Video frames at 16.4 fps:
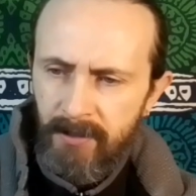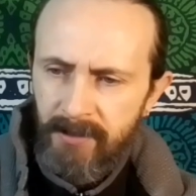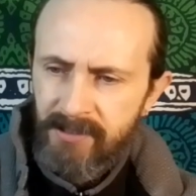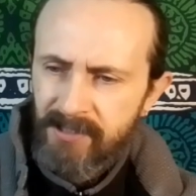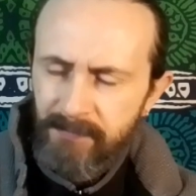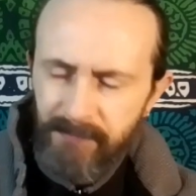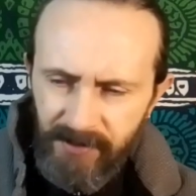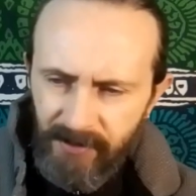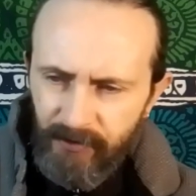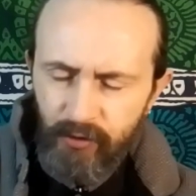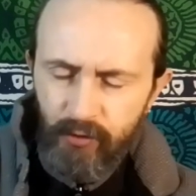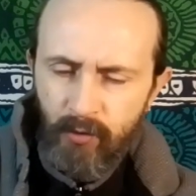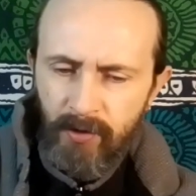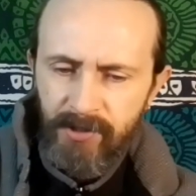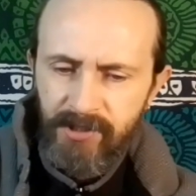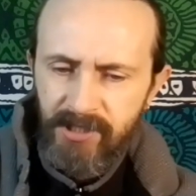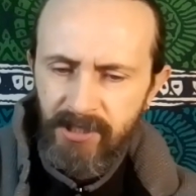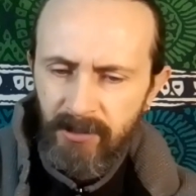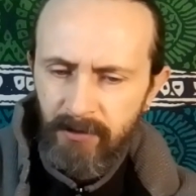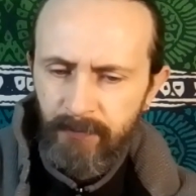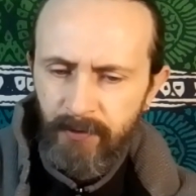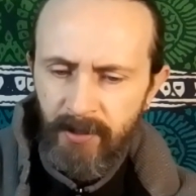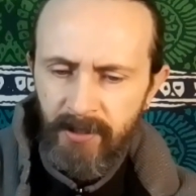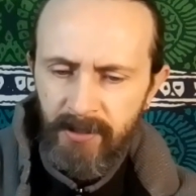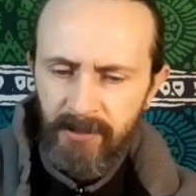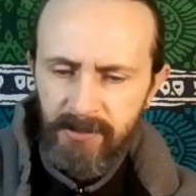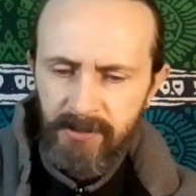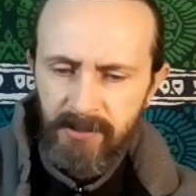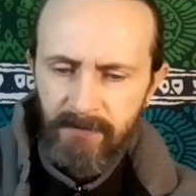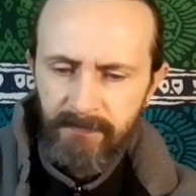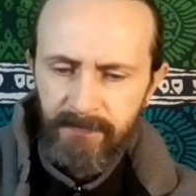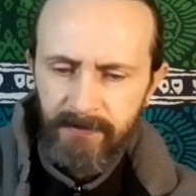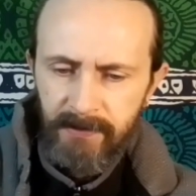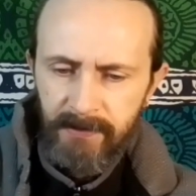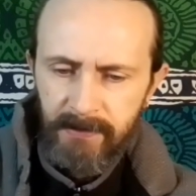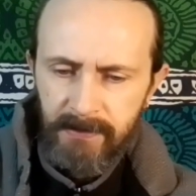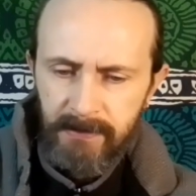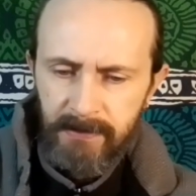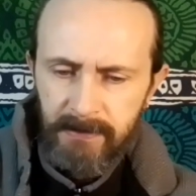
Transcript: it seems that you are celebrating something.